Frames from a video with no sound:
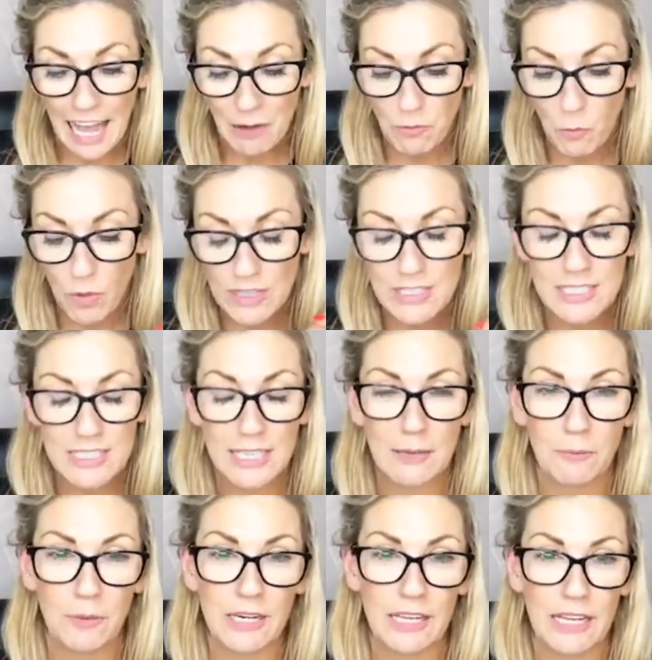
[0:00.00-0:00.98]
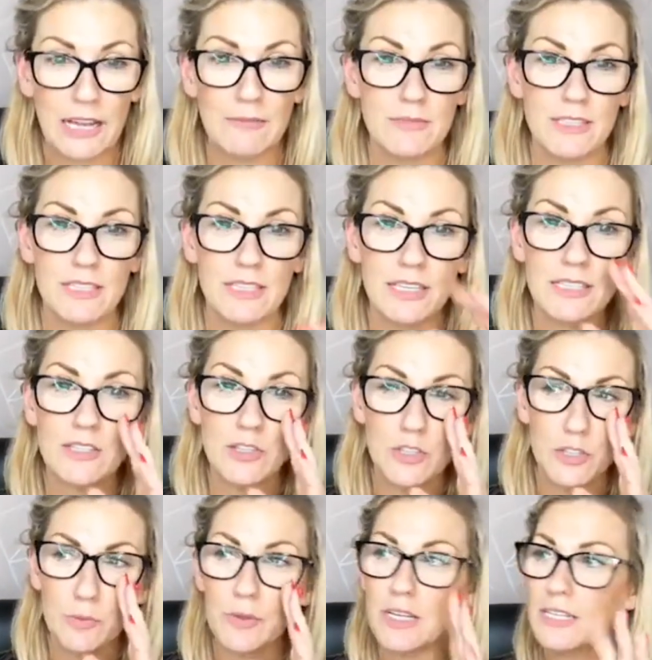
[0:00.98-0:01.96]
And one tip when it comes to this,
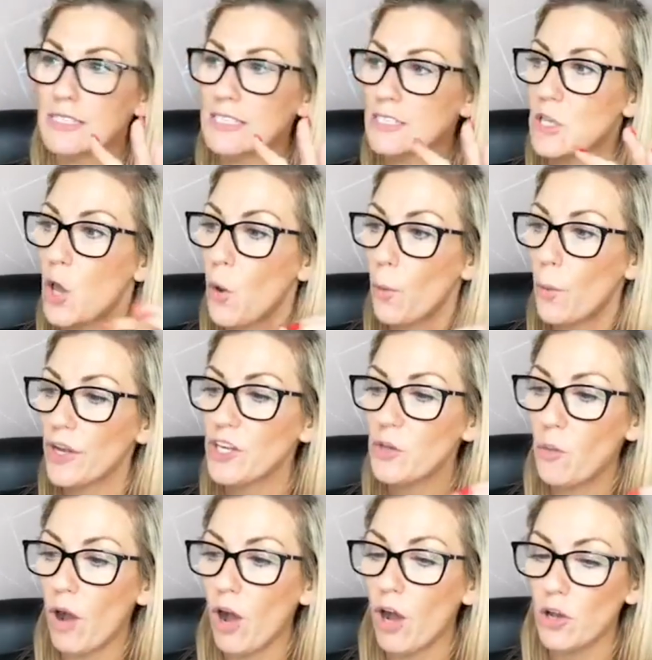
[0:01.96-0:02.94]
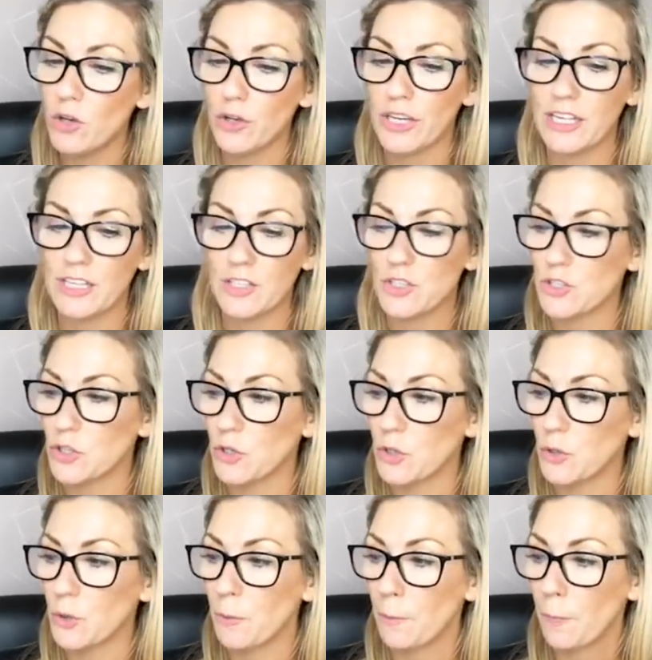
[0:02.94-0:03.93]
entrepreneurs, is when you are looking
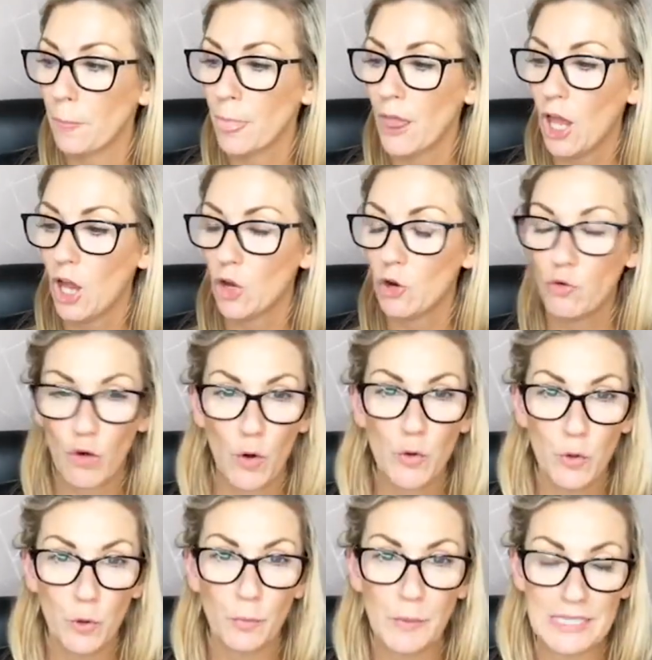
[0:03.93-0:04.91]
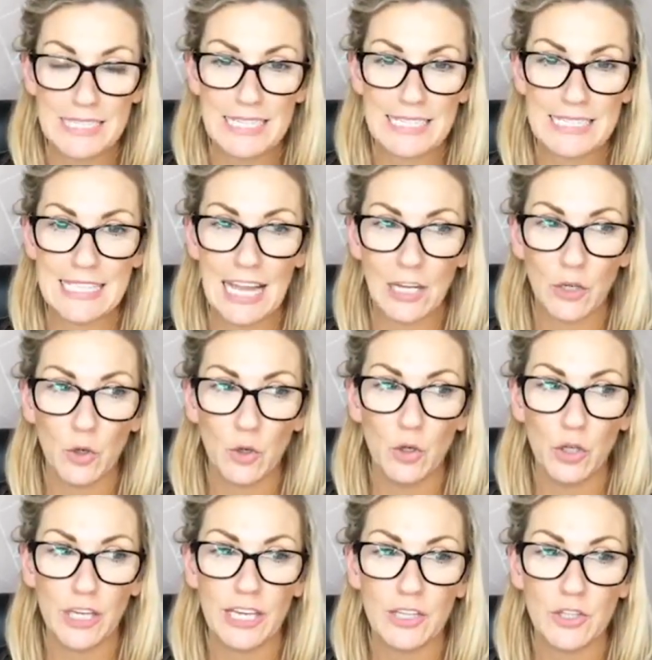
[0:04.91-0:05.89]
to grow your business and you're
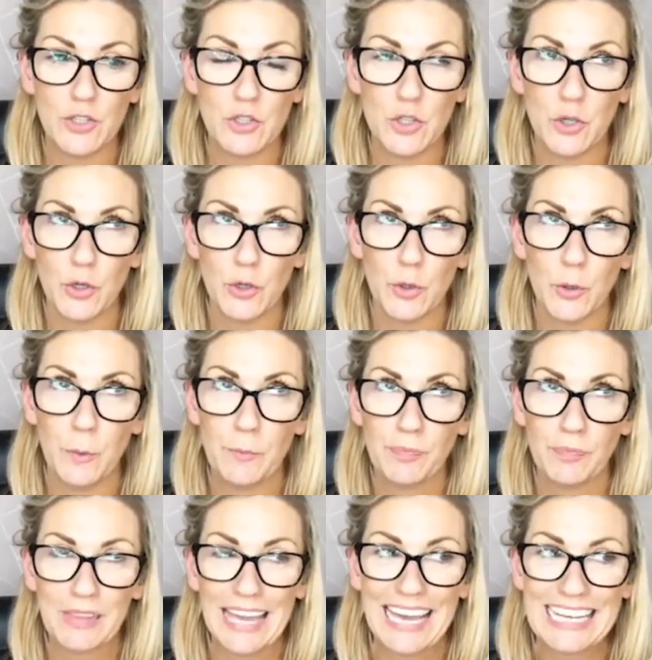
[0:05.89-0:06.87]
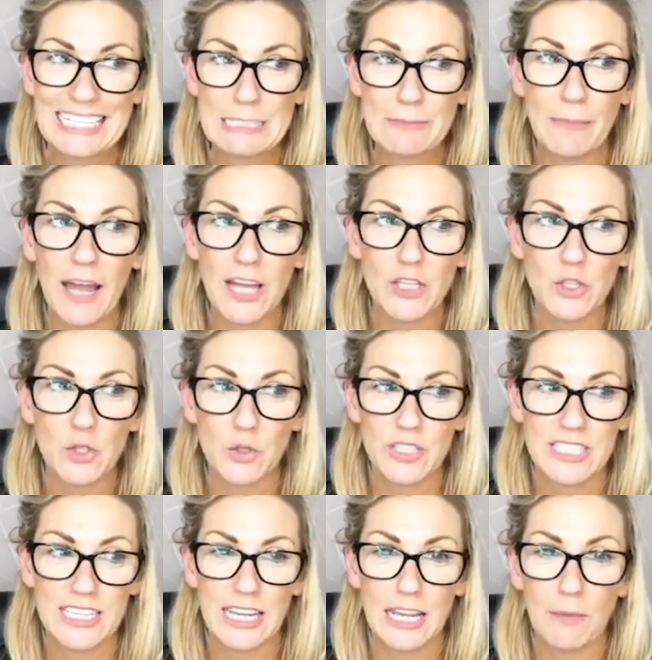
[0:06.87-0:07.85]
looking to expand your
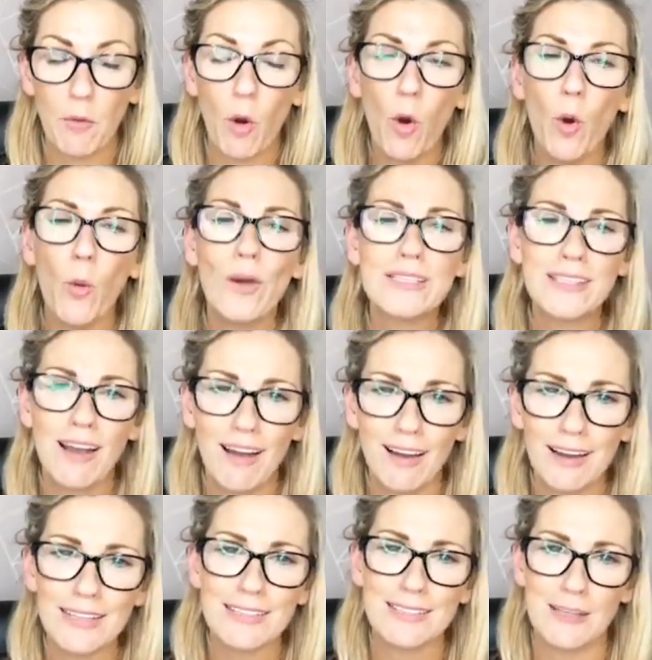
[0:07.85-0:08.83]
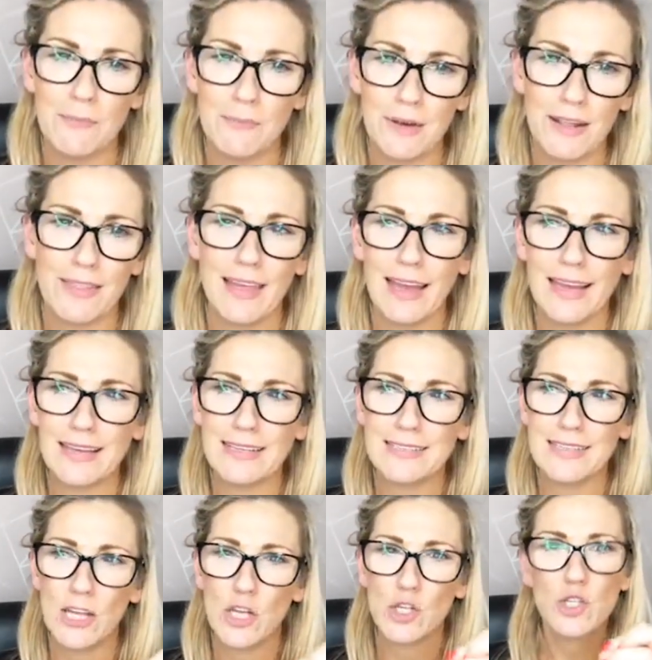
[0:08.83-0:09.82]
team, always hire somebody that
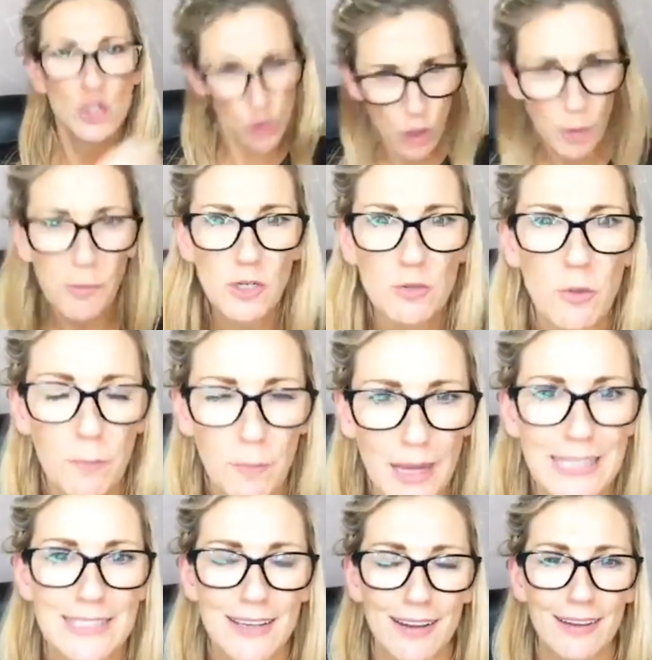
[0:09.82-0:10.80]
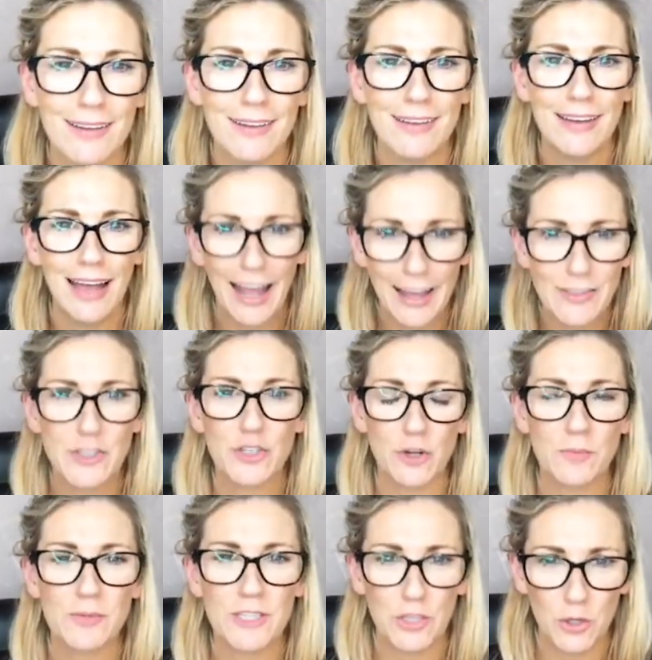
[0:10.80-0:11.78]
is so much more better at the
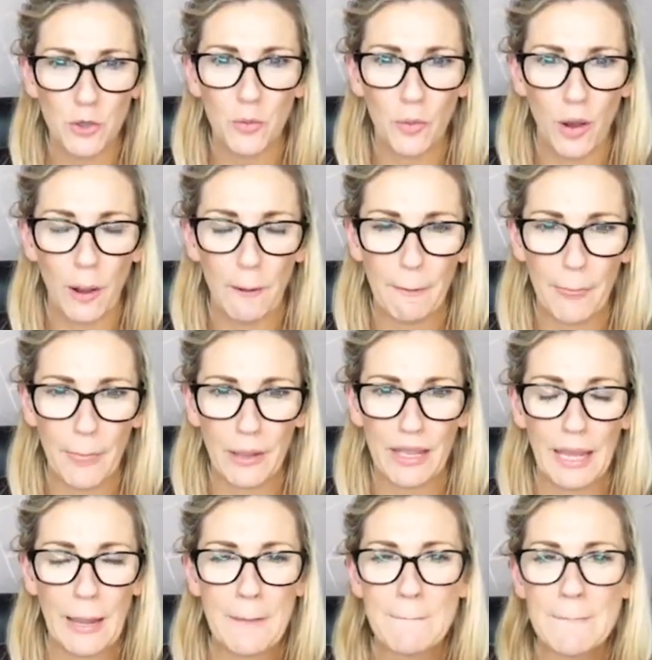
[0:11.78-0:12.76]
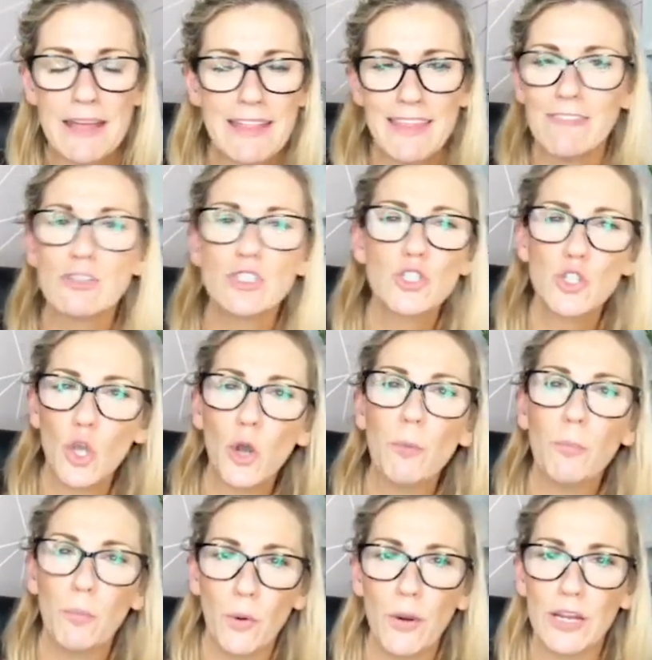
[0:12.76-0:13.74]
jobs than you are, okay? There is
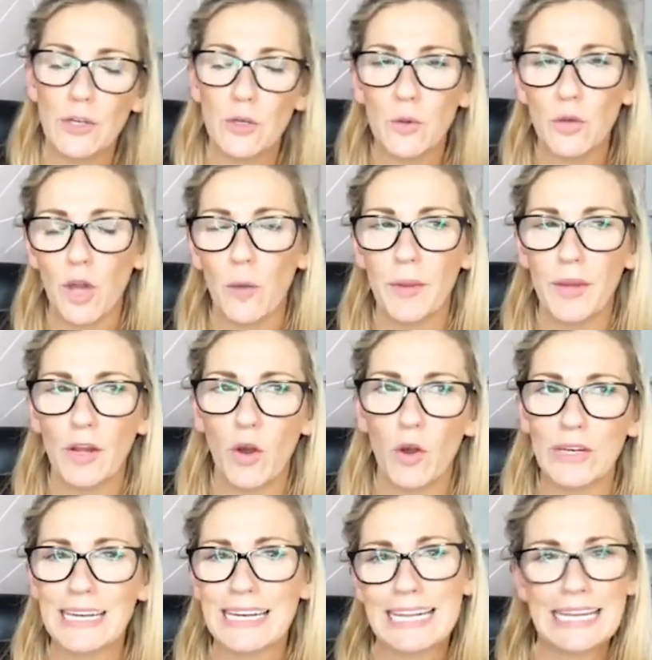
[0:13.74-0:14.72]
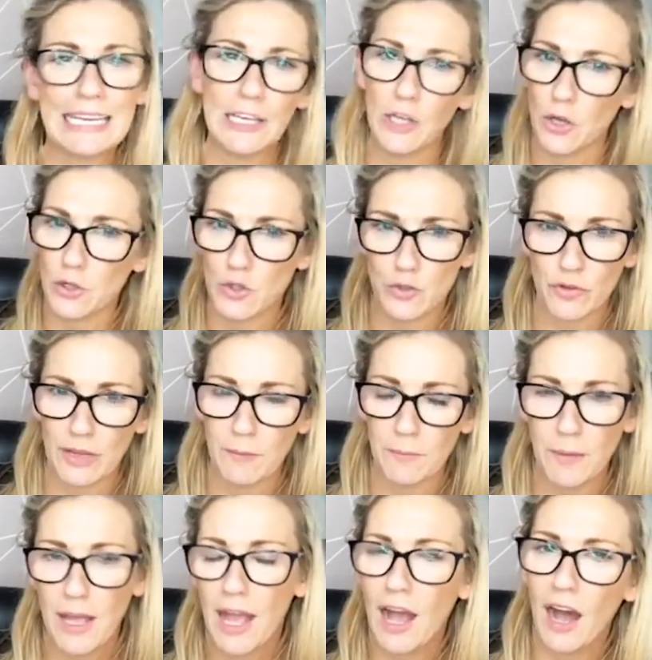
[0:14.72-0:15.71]
no point you going on an ego
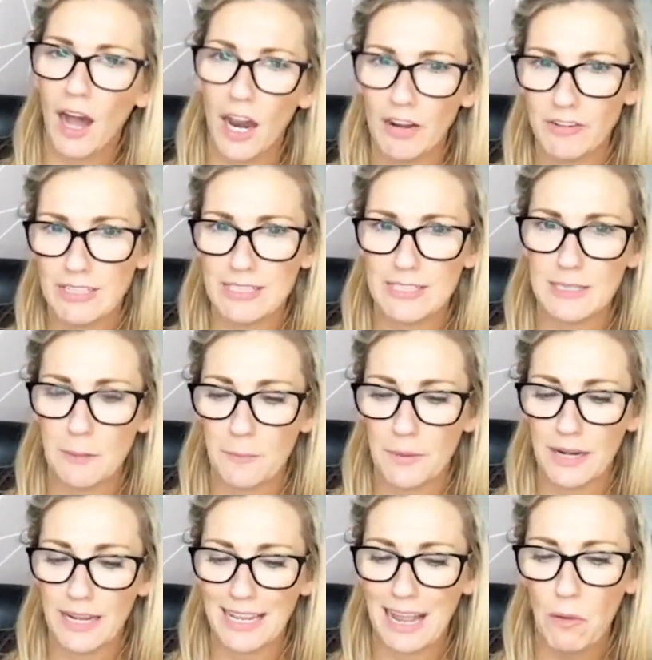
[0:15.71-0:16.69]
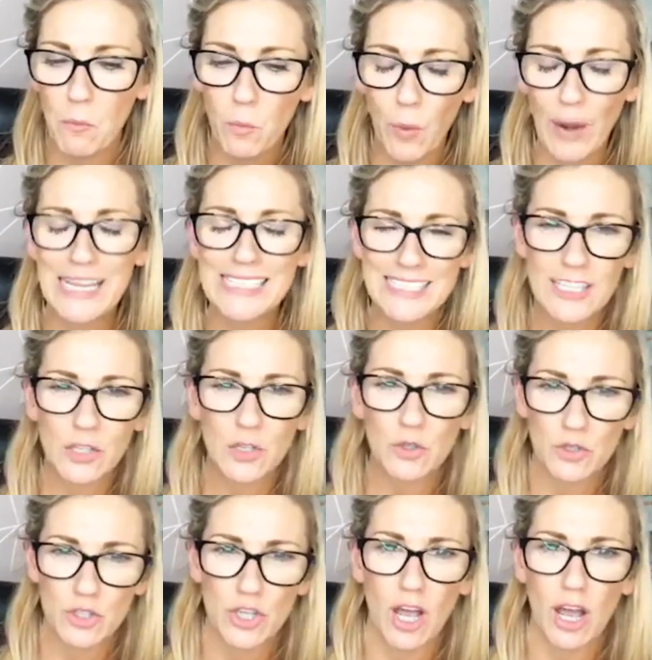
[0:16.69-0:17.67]
trip, hiring somebody and wasting
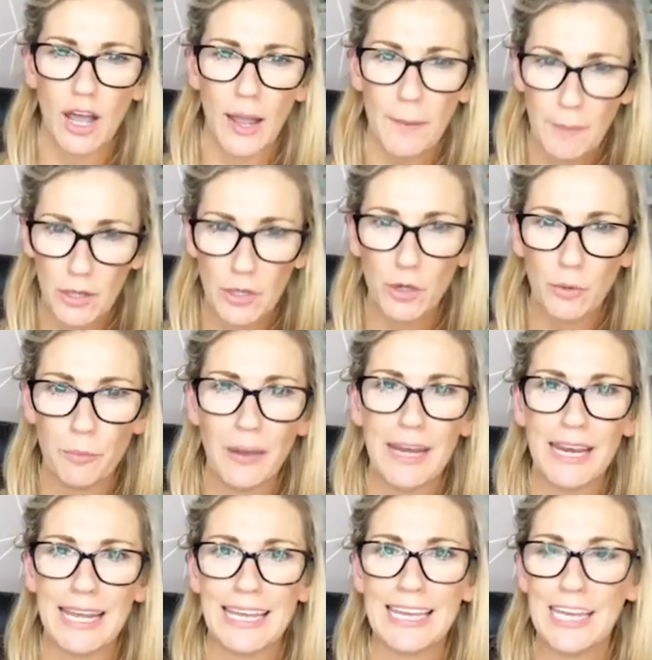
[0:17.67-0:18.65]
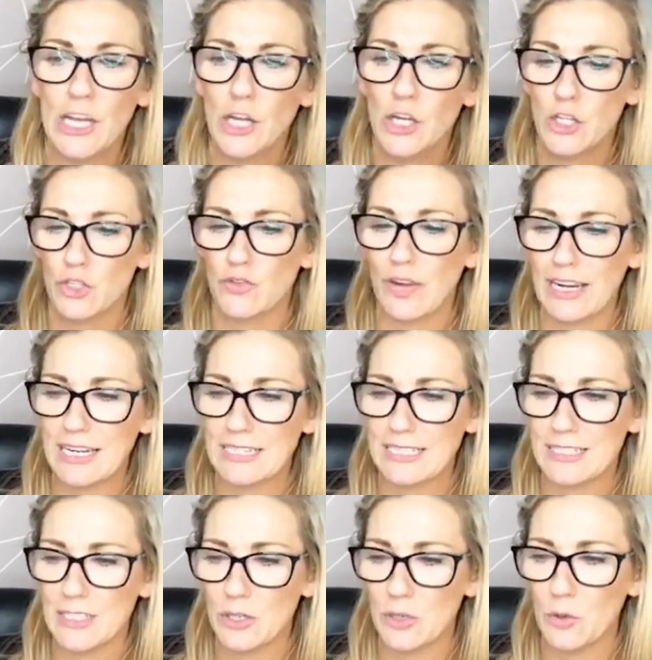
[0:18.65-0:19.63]
your time and your money
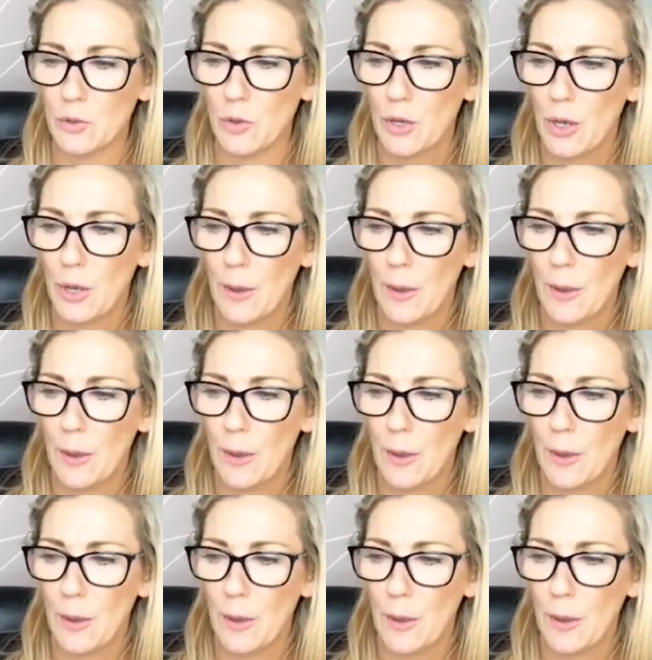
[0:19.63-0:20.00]
trying to